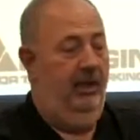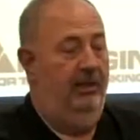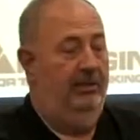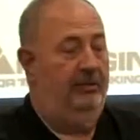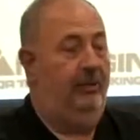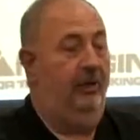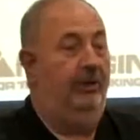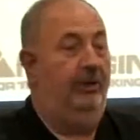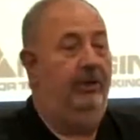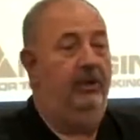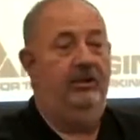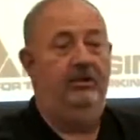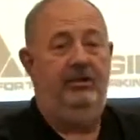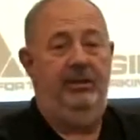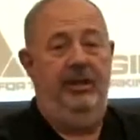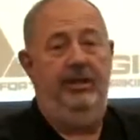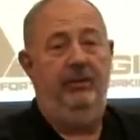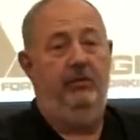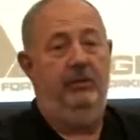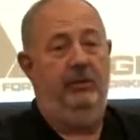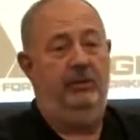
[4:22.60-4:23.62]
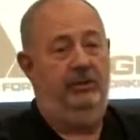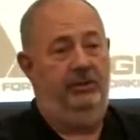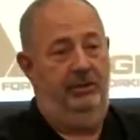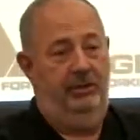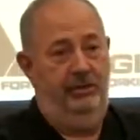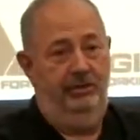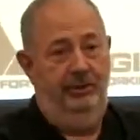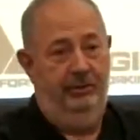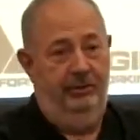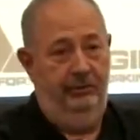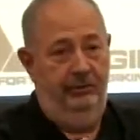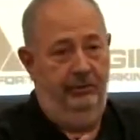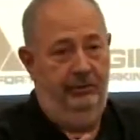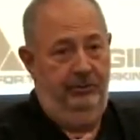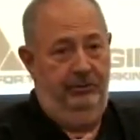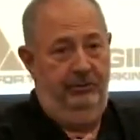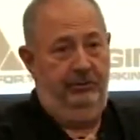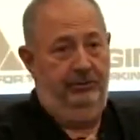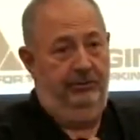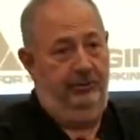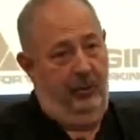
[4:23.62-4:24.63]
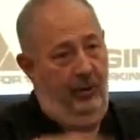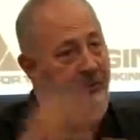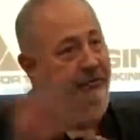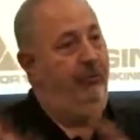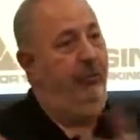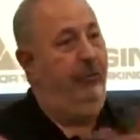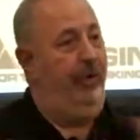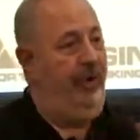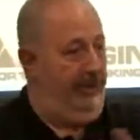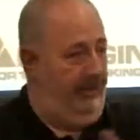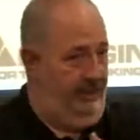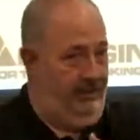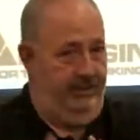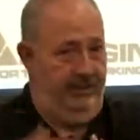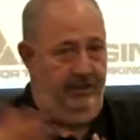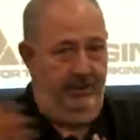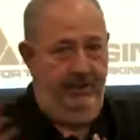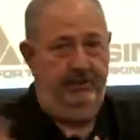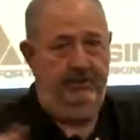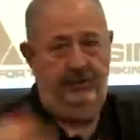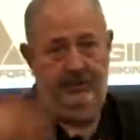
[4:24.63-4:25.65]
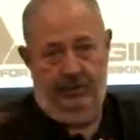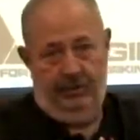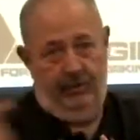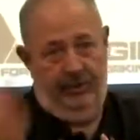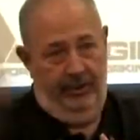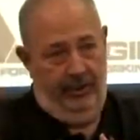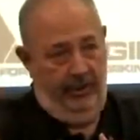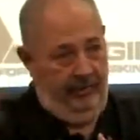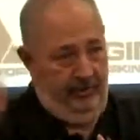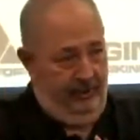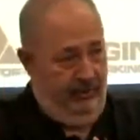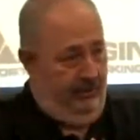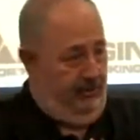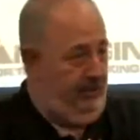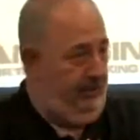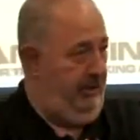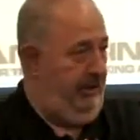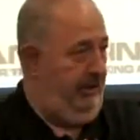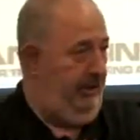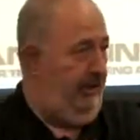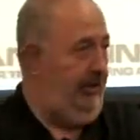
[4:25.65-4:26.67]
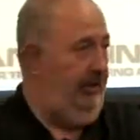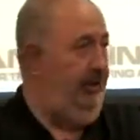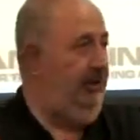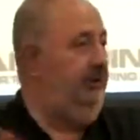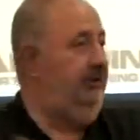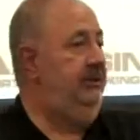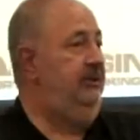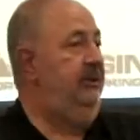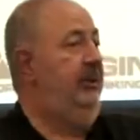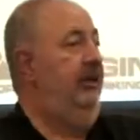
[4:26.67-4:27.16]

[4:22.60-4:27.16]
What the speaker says: So the intent was to use 2496 to create some CDs